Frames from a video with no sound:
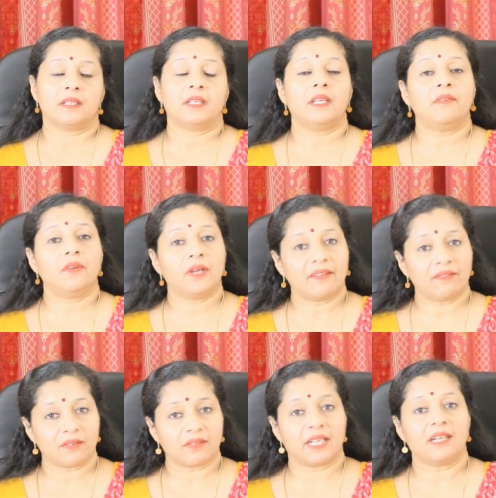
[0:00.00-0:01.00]
If you have
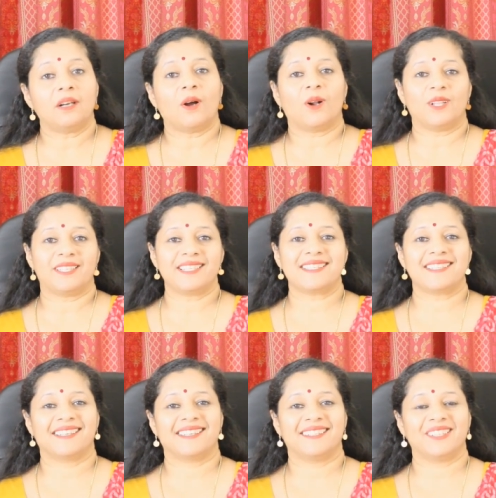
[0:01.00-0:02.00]
done all
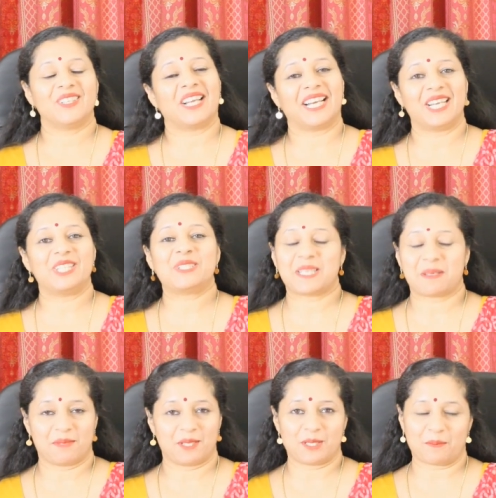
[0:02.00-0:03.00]
this, you are ready to
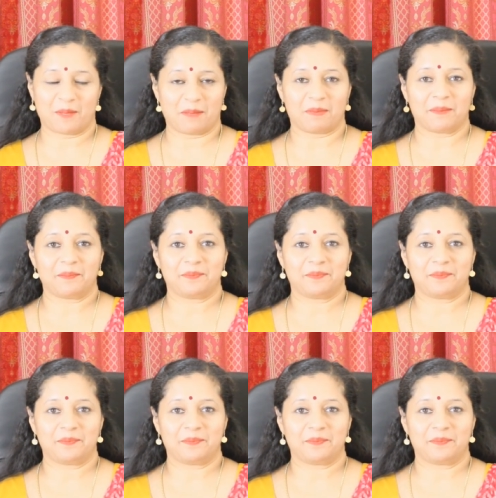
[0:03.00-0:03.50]
submit your paper.